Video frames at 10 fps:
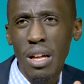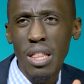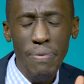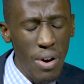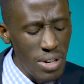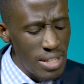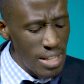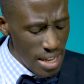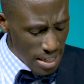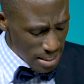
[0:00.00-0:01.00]
the
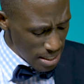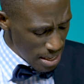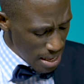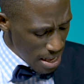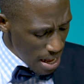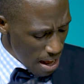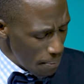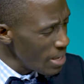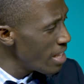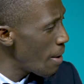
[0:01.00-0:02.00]
Pharisees have
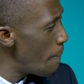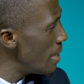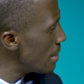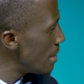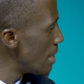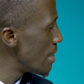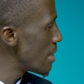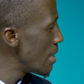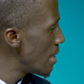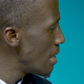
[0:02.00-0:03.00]
been in the business
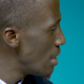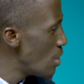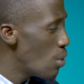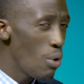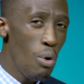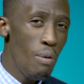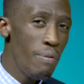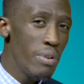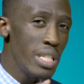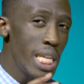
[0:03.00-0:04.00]
mm.
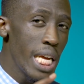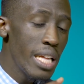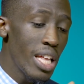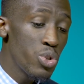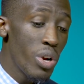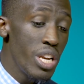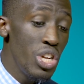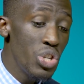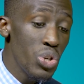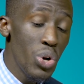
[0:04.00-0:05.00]
of taking the
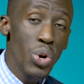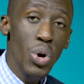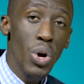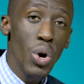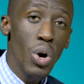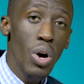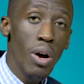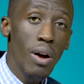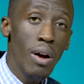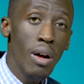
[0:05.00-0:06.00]
tradition
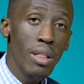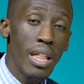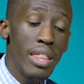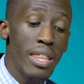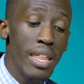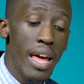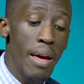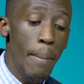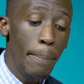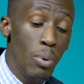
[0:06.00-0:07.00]
that
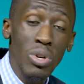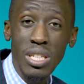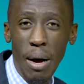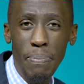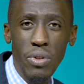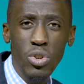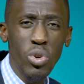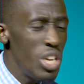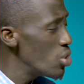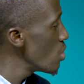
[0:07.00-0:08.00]
they put up, mm.
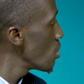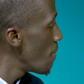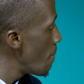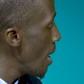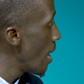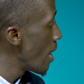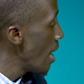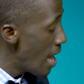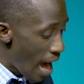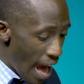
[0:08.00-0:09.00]
traditions of men,
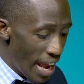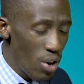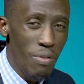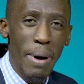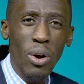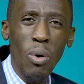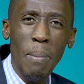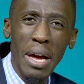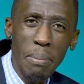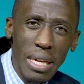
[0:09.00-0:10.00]
hmm. ahead of my
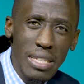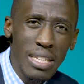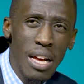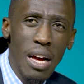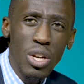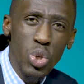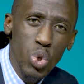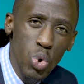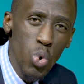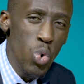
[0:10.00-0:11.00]
commandments.
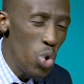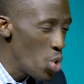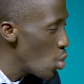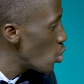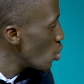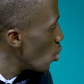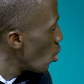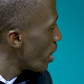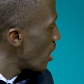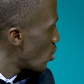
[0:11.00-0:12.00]
Hmm. Do not
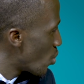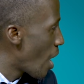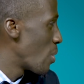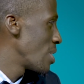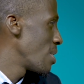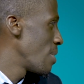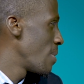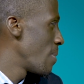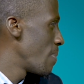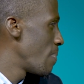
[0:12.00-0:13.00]
go that route.
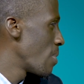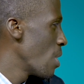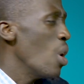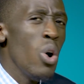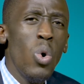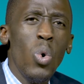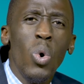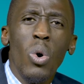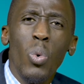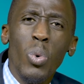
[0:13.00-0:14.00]

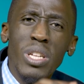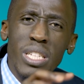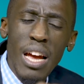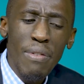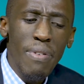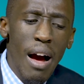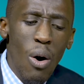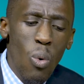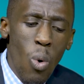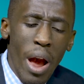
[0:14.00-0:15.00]
Mm-hmm. Whichever
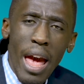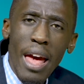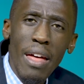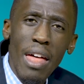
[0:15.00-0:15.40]
way